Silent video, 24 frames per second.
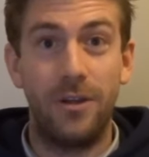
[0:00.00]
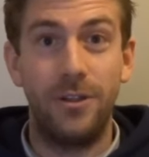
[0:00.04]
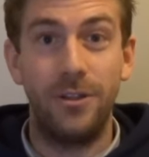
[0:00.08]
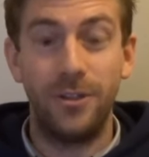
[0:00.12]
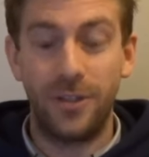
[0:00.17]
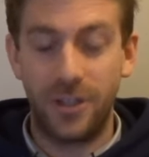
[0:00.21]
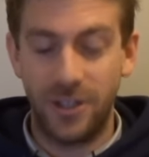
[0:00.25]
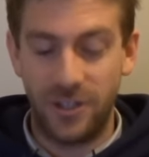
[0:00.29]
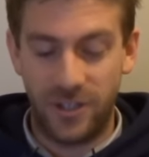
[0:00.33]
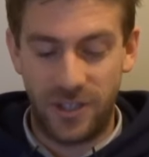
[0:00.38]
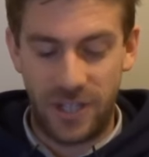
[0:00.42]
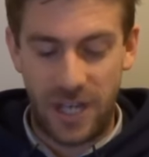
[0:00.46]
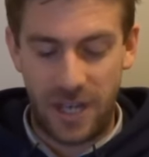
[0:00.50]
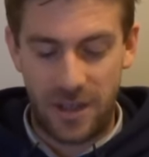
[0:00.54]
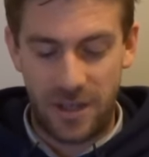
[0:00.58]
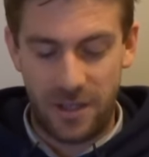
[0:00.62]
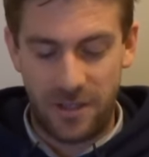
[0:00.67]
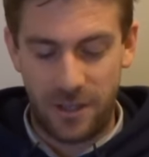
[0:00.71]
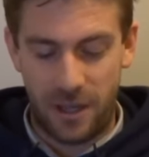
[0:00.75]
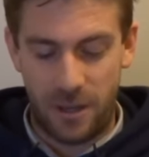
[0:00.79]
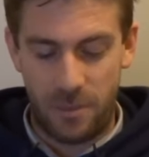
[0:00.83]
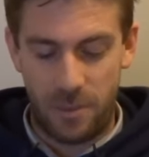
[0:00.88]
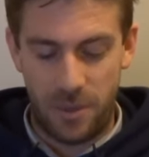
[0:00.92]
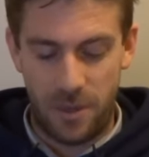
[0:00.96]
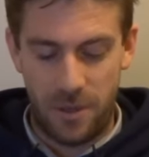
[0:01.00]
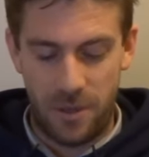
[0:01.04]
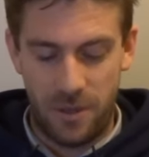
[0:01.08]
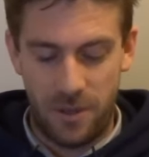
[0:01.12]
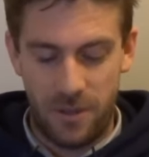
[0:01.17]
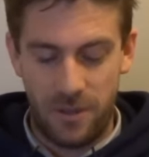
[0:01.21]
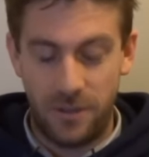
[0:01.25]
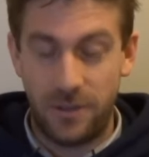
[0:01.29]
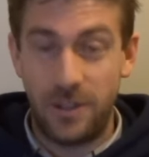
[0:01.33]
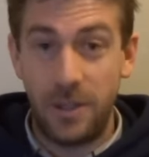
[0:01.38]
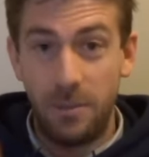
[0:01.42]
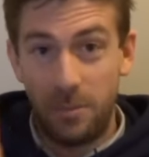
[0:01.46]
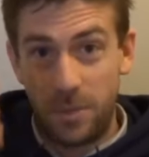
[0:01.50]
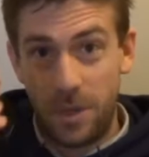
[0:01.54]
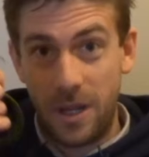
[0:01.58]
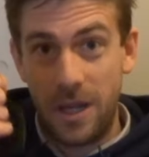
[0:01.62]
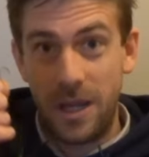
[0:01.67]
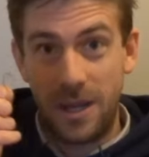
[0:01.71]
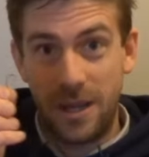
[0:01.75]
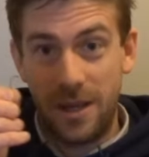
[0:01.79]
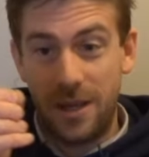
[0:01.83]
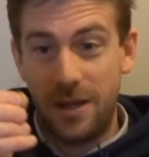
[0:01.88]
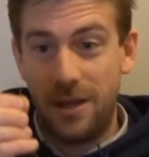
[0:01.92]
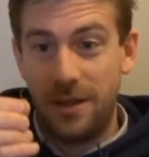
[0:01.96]
You can set this up.
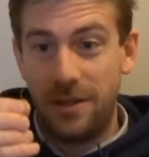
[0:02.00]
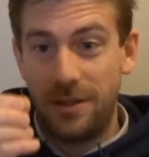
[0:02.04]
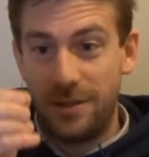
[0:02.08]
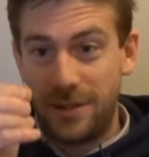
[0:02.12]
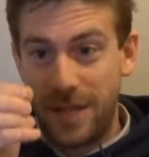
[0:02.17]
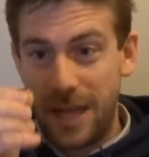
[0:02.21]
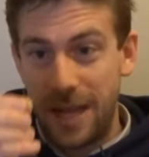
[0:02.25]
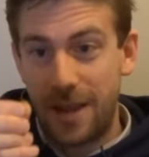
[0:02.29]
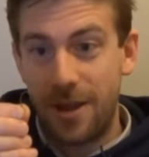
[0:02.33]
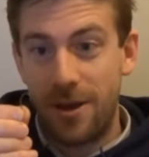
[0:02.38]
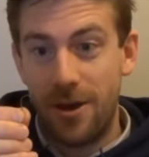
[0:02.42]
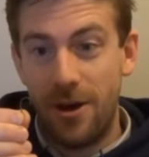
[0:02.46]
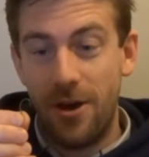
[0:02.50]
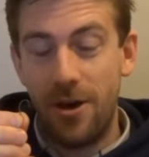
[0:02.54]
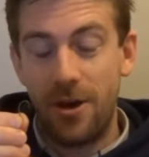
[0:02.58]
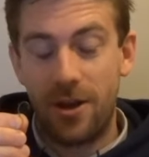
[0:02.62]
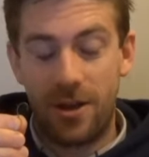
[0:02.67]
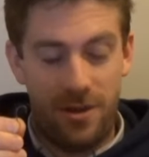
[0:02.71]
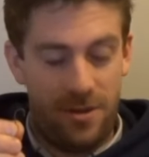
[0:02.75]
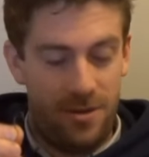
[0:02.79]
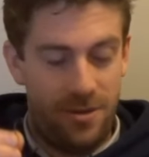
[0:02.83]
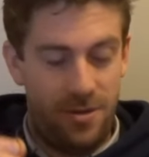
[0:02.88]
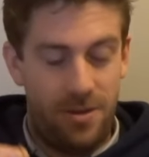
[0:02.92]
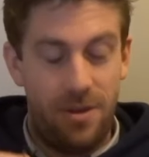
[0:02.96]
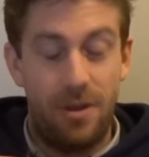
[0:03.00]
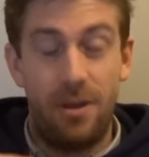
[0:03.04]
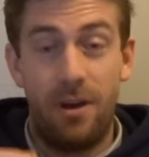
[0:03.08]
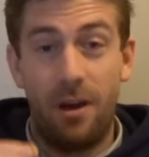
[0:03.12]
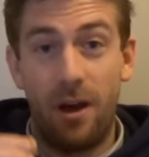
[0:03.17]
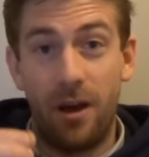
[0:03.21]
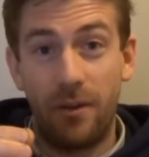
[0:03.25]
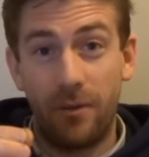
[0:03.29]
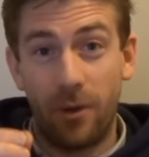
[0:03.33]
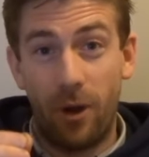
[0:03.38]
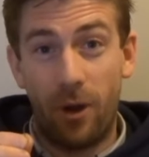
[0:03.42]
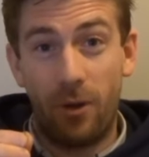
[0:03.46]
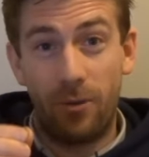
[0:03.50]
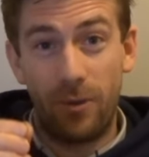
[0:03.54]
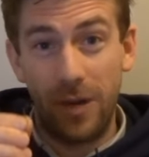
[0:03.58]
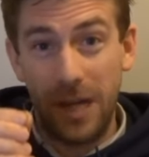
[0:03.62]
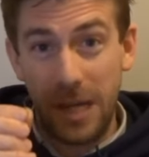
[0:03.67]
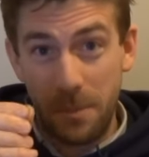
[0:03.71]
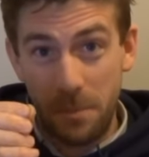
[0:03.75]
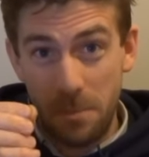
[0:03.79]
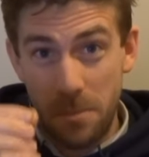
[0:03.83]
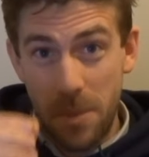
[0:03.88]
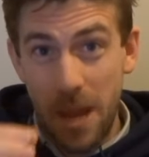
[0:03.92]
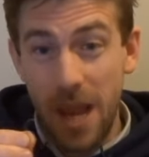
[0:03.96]
Simply take a hook. I've got a
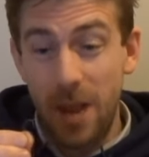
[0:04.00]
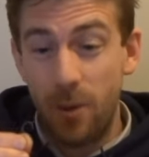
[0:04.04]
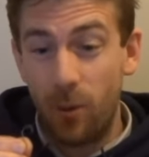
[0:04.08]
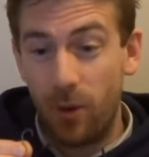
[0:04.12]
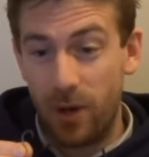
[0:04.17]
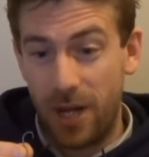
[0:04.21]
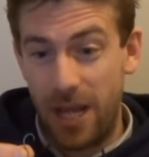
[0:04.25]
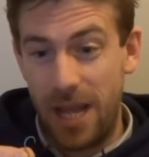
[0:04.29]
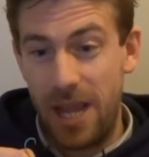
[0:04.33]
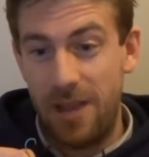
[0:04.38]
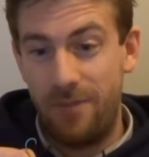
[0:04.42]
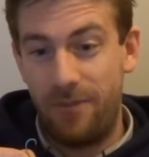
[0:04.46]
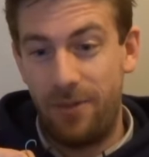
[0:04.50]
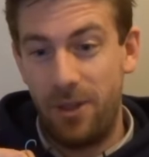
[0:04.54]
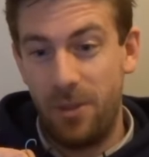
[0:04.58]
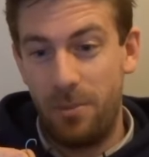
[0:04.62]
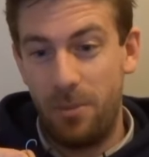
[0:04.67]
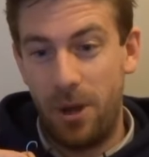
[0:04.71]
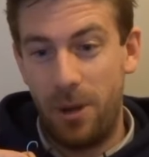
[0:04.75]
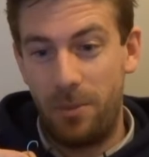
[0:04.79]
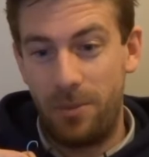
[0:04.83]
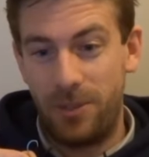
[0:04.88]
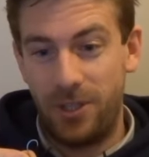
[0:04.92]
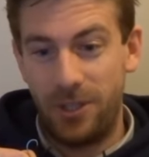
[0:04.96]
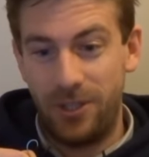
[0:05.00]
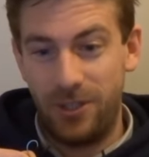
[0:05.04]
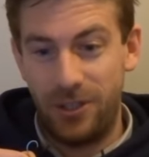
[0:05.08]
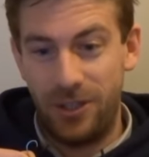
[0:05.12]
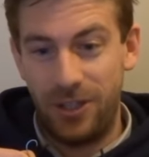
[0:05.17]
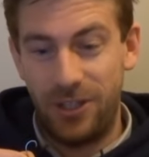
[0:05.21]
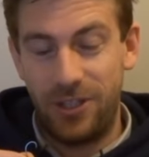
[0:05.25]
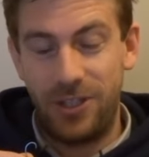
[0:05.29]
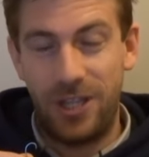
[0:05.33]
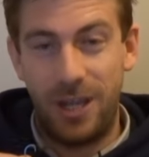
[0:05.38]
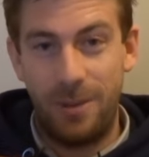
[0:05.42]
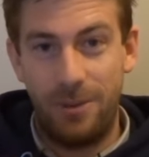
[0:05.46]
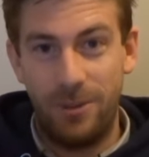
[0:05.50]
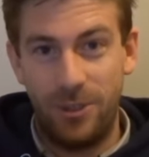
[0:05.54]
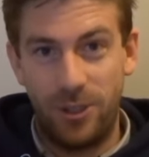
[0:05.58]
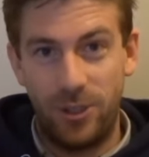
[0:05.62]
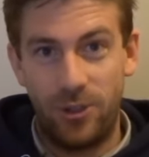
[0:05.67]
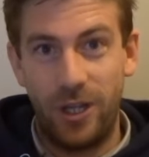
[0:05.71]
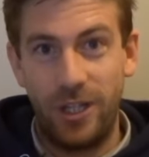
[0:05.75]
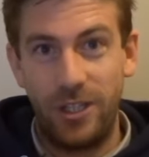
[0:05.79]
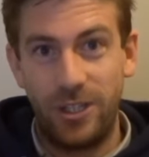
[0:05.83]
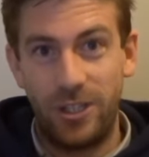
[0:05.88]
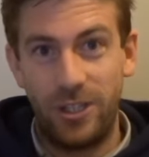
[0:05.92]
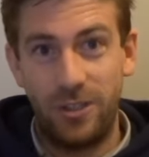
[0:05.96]
really big one here for the purposes of this
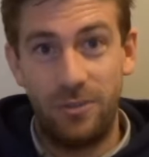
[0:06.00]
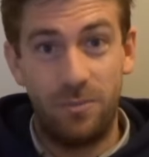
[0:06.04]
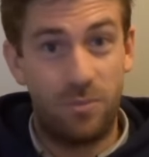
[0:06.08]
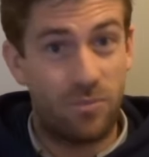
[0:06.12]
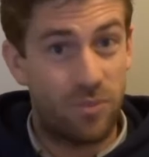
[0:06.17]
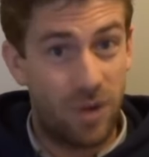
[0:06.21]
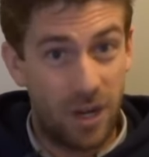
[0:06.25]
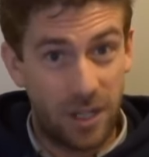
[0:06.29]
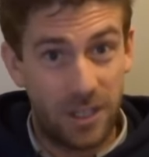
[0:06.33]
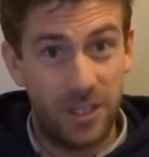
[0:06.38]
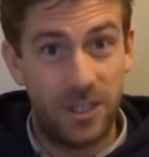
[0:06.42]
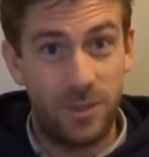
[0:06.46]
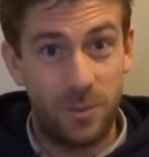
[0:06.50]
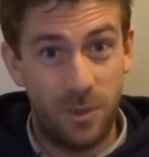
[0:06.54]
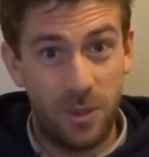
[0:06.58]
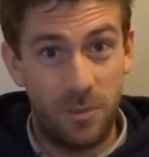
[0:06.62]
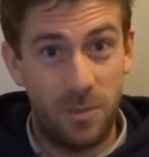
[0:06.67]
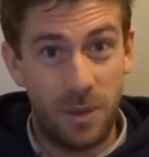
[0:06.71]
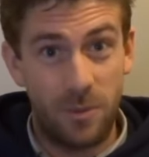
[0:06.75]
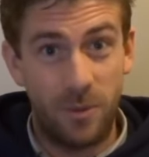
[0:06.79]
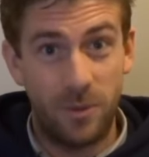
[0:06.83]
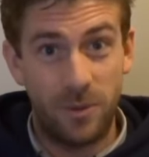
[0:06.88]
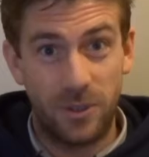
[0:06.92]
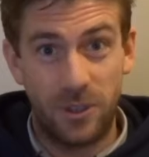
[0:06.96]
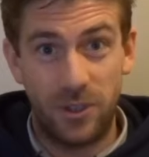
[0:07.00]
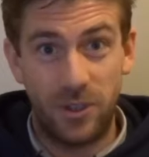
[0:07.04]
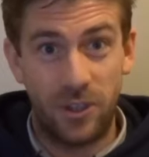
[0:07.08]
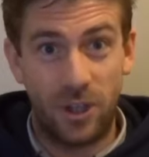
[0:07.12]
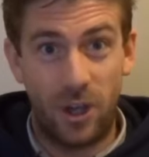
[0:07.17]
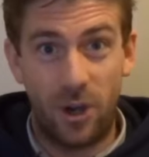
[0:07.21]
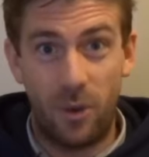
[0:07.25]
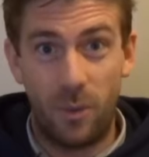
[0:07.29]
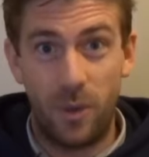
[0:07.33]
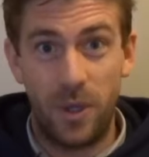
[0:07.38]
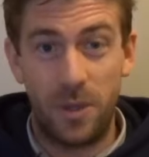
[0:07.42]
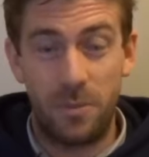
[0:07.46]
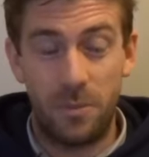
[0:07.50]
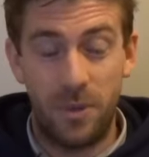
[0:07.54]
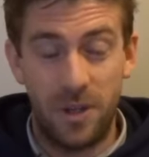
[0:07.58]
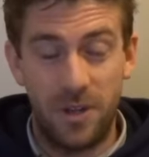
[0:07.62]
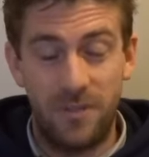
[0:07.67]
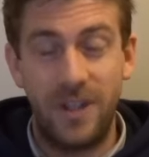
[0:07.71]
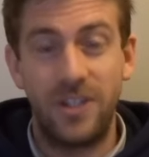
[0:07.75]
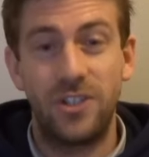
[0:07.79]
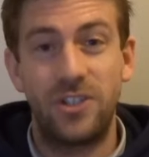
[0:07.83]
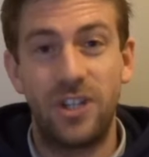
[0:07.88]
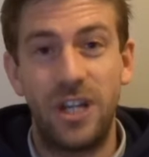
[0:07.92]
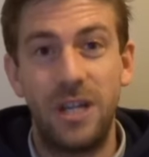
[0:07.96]
demonstration. Practice with a big one to start with, but
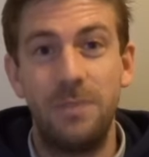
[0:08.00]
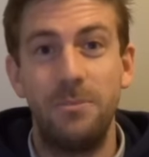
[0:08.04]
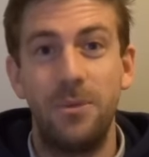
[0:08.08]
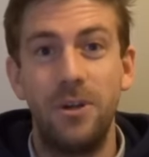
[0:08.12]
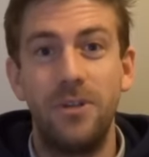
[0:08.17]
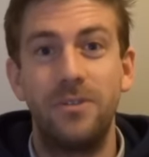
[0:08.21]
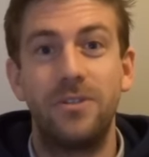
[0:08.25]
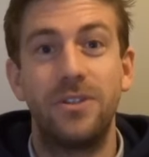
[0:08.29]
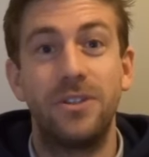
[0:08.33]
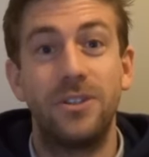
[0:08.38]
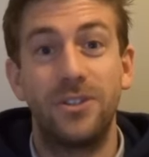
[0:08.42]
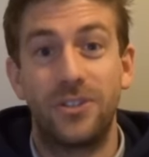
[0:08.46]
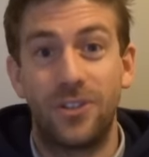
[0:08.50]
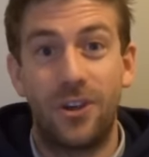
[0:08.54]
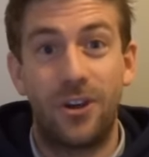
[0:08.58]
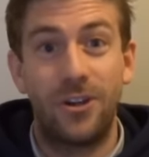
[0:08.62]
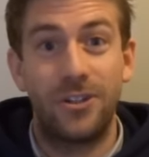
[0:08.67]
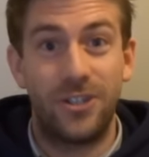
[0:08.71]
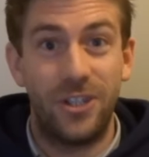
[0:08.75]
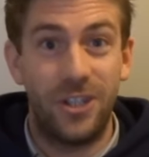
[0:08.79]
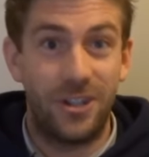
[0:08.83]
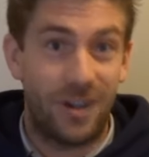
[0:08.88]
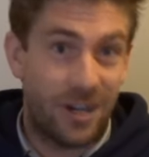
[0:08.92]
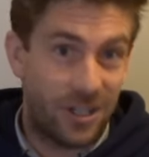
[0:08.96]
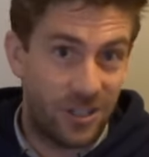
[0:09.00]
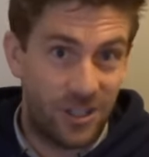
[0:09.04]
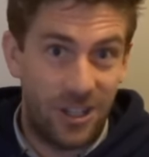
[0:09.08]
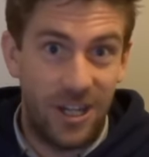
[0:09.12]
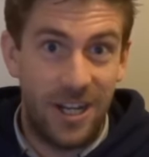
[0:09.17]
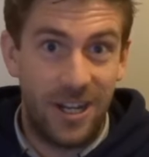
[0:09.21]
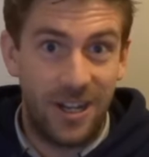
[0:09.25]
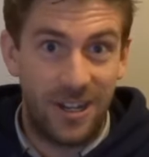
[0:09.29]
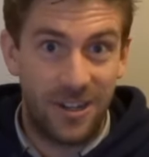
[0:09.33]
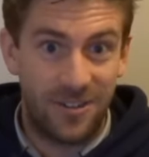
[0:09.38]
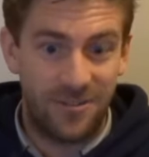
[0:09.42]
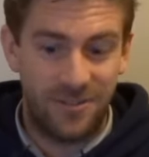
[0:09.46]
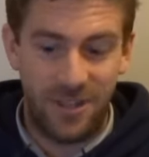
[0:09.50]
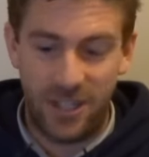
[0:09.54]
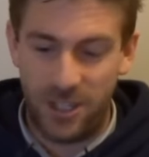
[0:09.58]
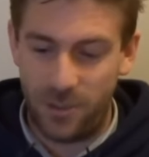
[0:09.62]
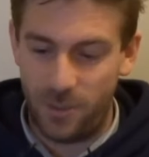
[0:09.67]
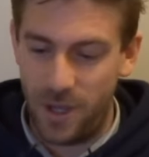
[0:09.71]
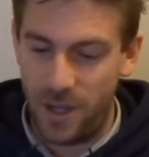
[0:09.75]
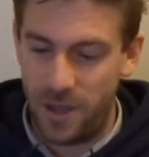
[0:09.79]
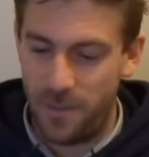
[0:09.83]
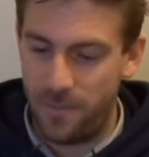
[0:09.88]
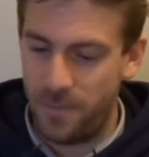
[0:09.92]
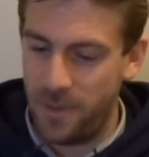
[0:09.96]
eventually move to the size that you're actually gonna fish
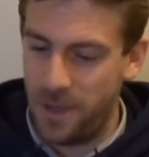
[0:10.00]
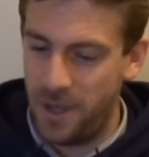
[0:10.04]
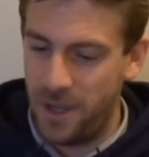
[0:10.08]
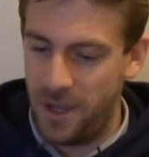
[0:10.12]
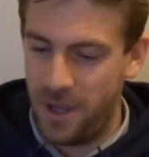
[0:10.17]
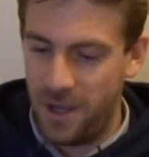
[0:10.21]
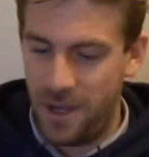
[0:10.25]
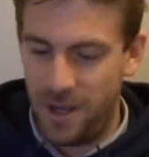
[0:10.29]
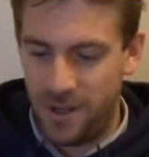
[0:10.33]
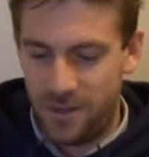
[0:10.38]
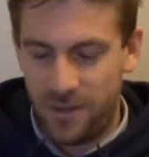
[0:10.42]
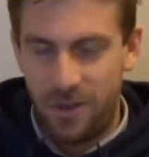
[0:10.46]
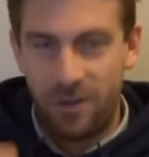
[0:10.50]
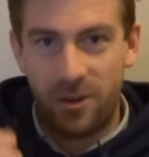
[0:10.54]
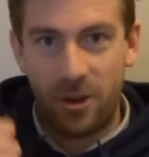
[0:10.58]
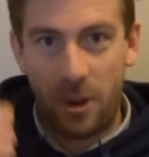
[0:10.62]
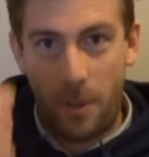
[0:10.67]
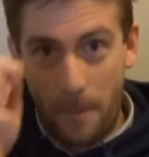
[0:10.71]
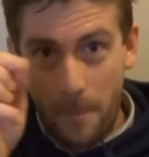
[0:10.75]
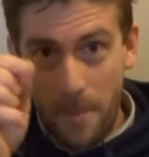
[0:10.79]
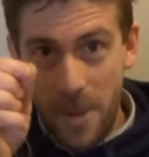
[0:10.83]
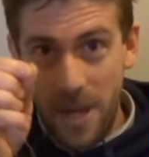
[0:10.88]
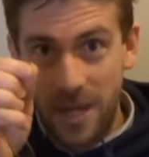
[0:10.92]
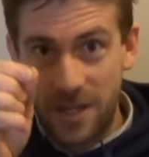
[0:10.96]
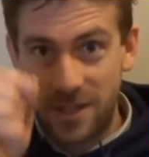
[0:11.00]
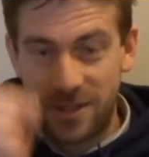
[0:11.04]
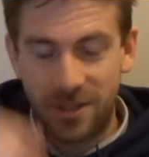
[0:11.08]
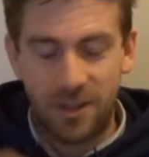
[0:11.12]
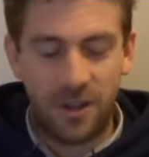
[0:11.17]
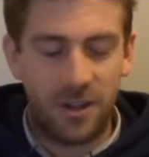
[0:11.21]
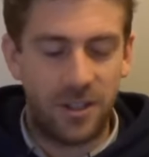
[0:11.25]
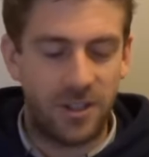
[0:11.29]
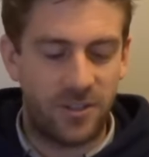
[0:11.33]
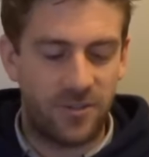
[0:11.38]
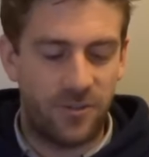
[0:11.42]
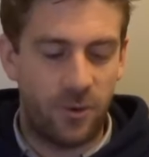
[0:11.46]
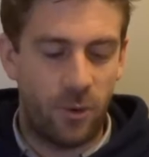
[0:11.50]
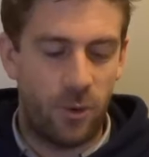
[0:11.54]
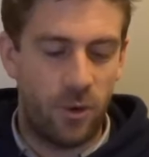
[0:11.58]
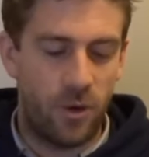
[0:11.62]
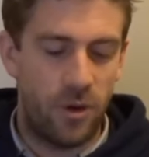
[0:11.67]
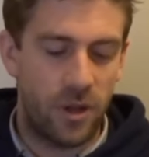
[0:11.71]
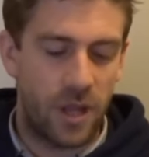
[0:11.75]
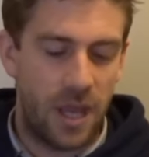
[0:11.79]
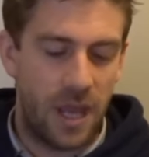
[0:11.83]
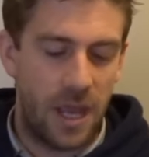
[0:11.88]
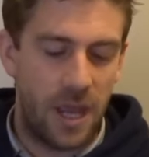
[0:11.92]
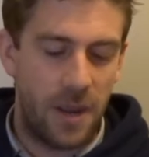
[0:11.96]
with. I've got a big size 4
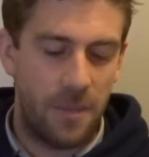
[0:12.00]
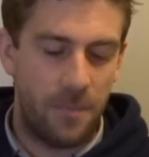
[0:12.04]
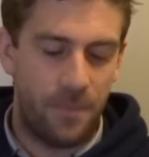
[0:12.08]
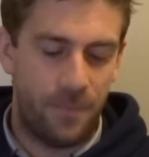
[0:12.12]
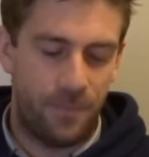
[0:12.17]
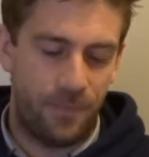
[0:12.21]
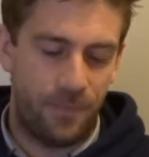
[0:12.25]
hook here.